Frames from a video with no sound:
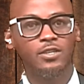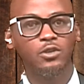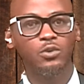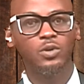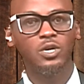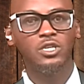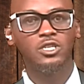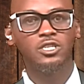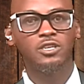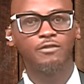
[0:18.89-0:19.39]

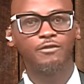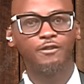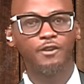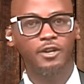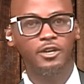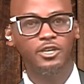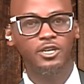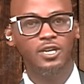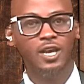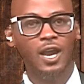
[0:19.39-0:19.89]
towards the
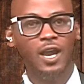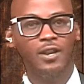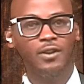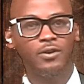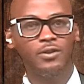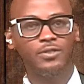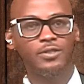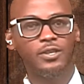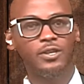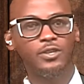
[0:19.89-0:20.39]
finish line
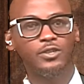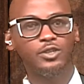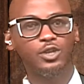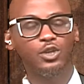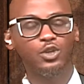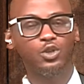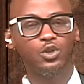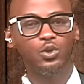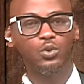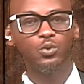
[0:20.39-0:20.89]
on this
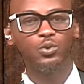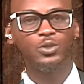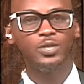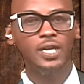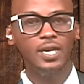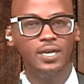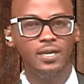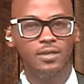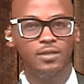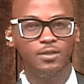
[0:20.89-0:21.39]

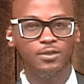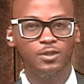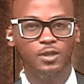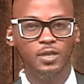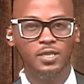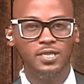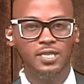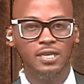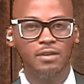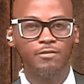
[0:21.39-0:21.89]
Tuesday, the
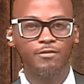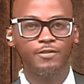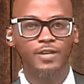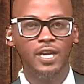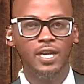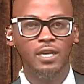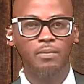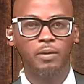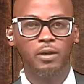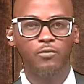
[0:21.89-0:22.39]
13th
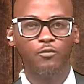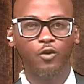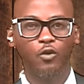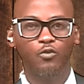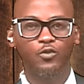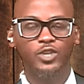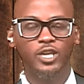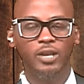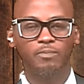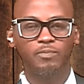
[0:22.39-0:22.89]
day in the month
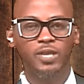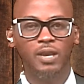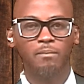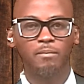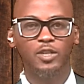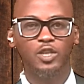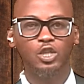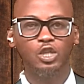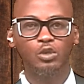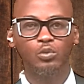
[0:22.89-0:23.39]
of
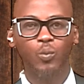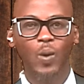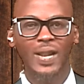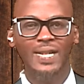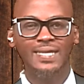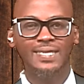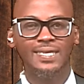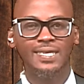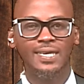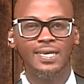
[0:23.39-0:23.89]
September
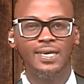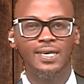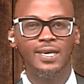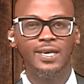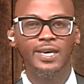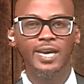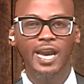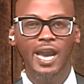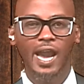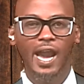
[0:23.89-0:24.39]

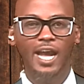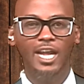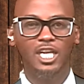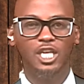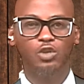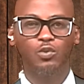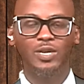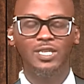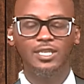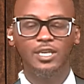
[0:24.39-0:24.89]

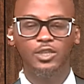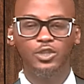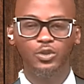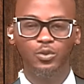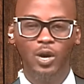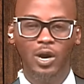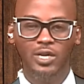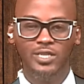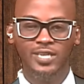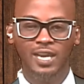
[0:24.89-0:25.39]

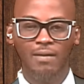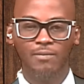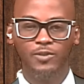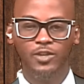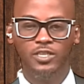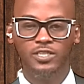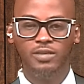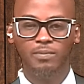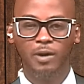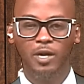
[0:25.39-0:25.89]
2022. Our time
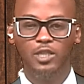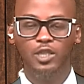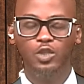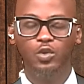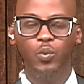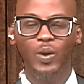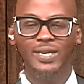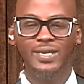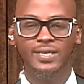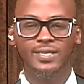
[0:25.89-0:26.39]
just about
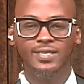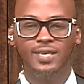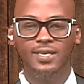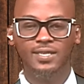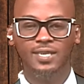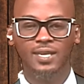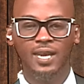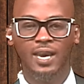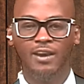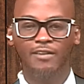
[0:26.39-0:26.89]

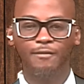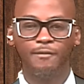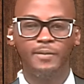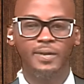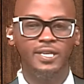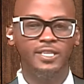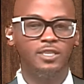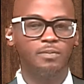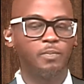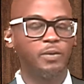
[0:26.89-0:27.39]
26 and a half
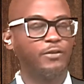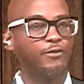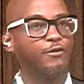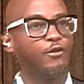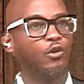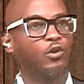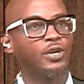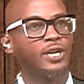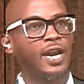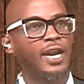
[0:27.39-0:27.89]
minutes
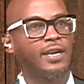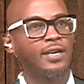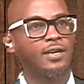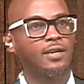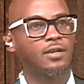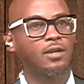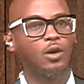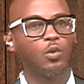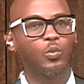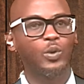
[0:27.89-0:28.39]
before 9
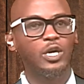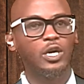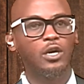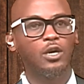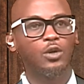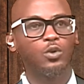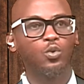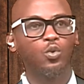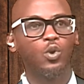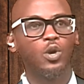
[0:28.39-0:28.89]
o'clock. We
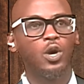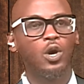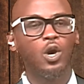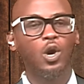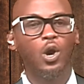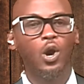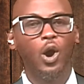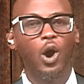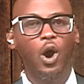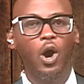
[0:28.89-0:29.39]
conclude
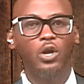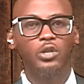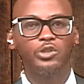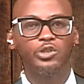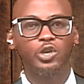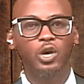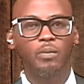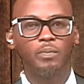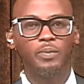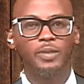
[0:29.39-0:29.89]
on
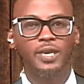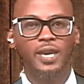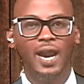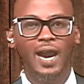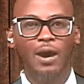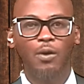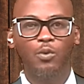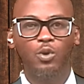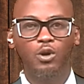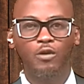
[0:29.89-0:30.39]
top the
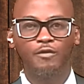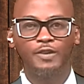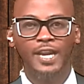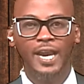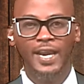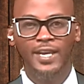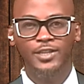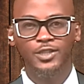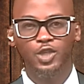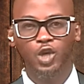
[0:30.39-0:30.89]
hour of
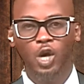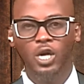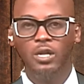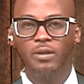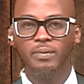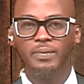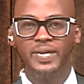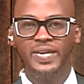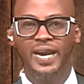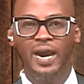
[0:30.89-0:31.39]
9.
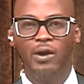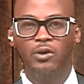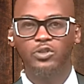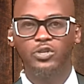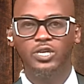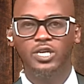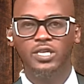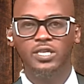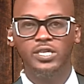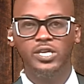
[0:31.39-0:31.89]
Joining me now
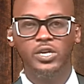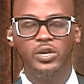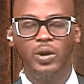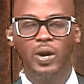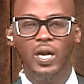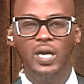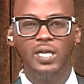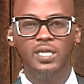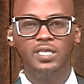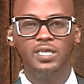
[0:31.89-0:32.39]
to continue
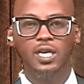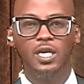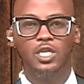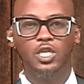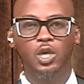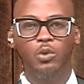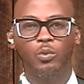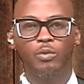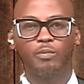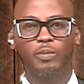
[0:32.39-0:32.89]
our
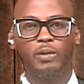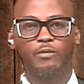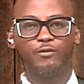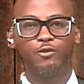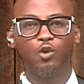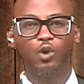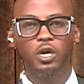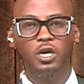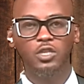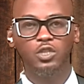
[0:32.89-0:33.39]
discussion, we've been
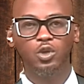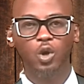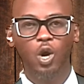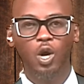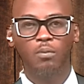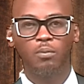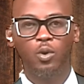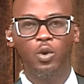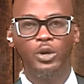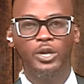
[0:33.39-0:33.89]
focused
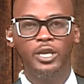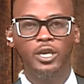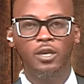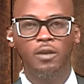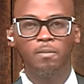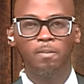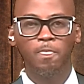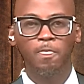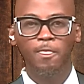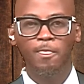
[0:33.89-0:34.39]
all
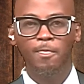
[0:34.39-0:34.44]
morning